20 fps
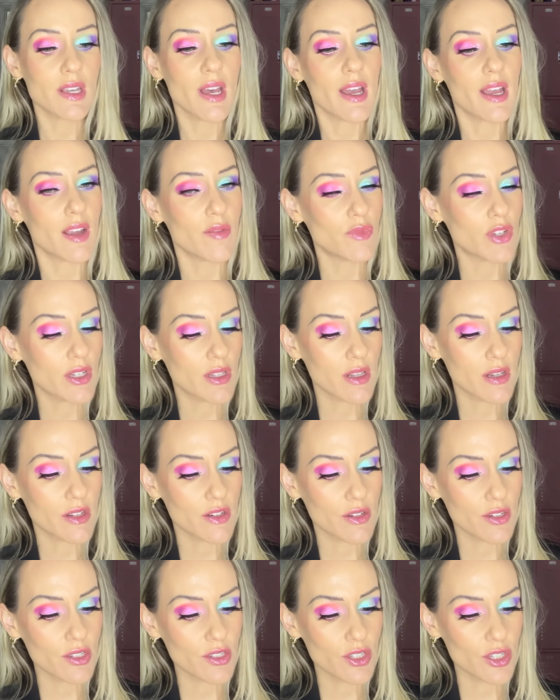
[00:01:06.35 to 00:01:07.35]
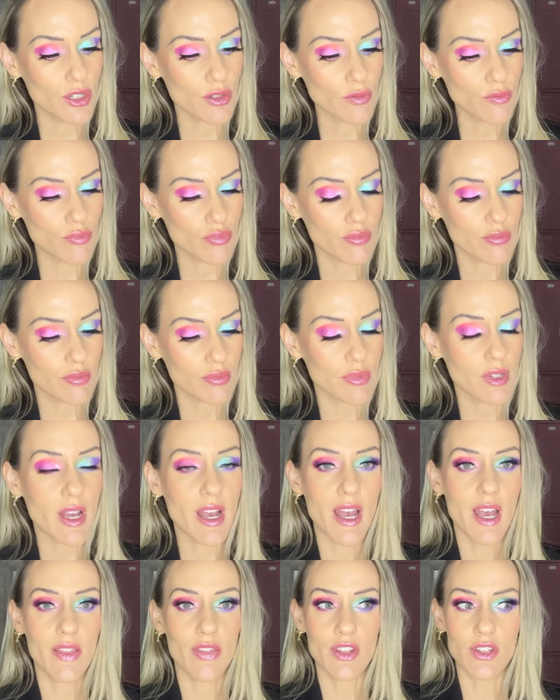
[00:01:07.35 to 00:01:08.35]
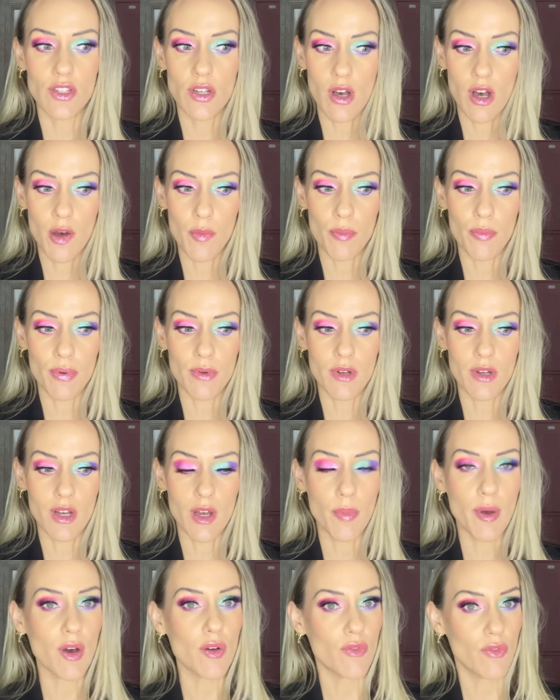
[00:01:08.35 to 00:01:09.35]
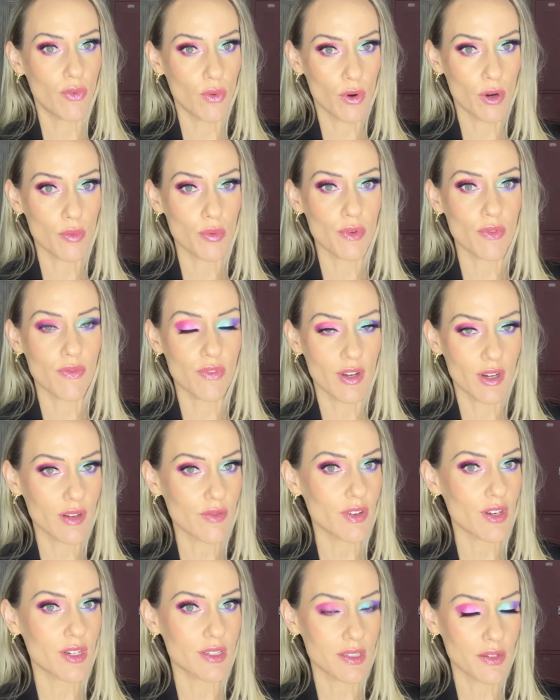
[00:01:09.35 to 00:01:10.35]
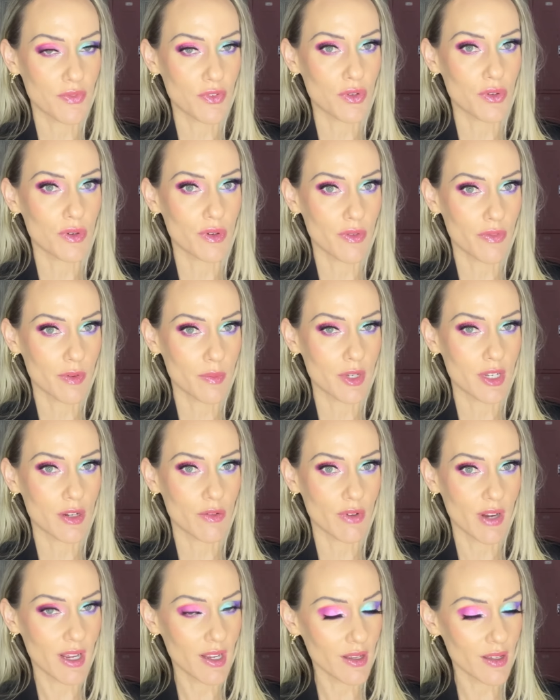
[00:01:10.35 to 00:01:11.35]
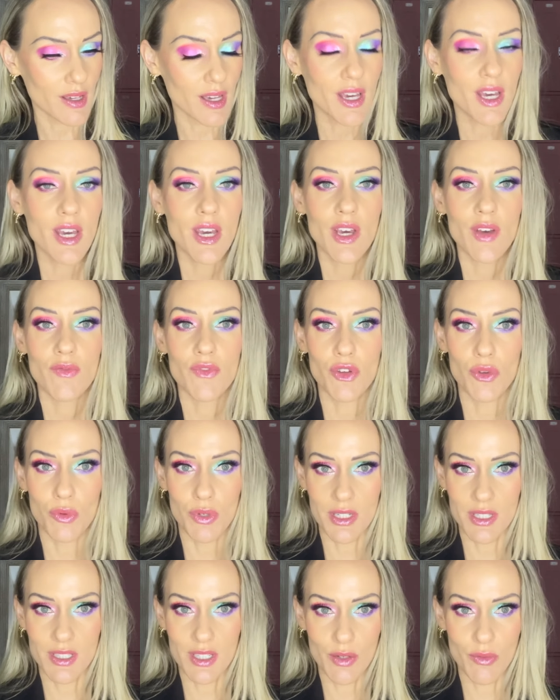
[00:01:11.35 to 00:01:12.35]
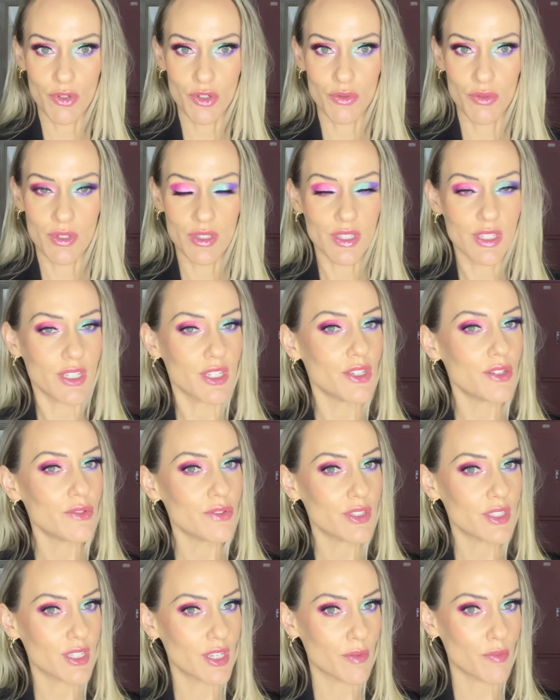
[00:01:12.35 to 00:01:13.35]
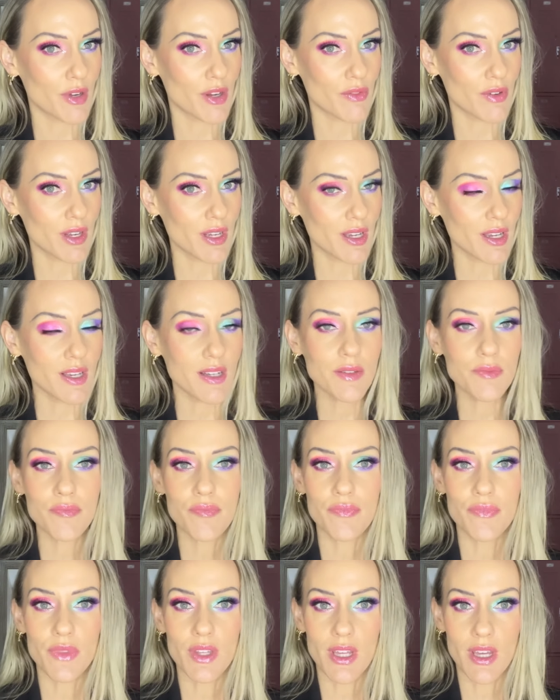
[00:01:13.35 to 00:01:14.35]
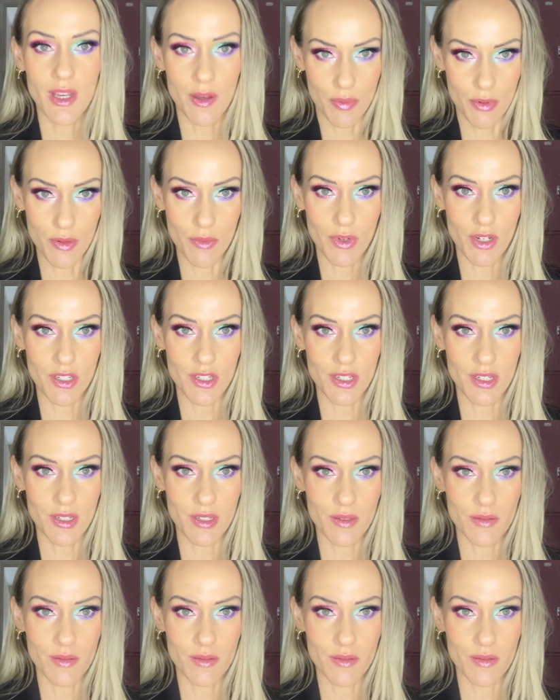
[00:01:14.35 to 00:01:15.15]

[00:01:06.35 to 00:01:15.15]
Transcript: I am decluttering too, and the top about 4 were very, very difficult for me to rank. If you want to see which ones I use, see my ranking, keep on watching.